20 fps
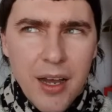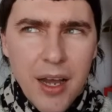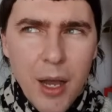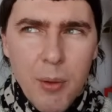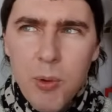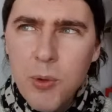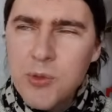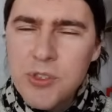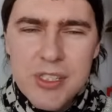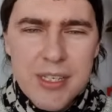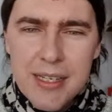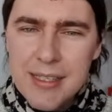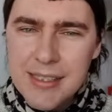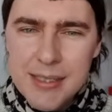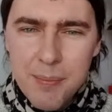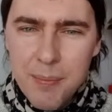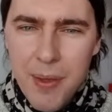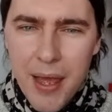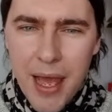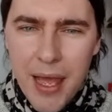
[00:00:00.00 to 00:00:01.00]
I won't say it's
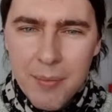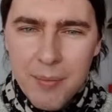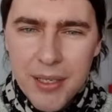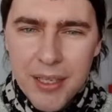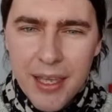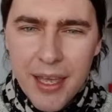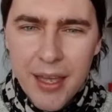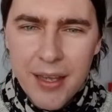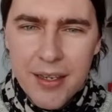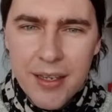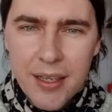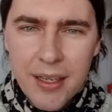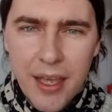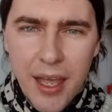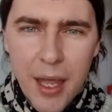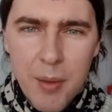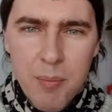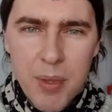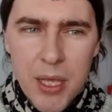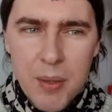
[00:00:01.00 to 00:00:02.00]
a bad mechanic,
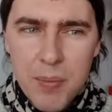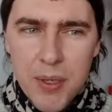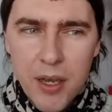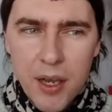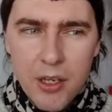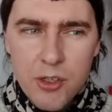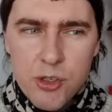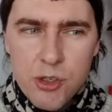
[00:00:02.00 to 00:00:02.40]
and maybe I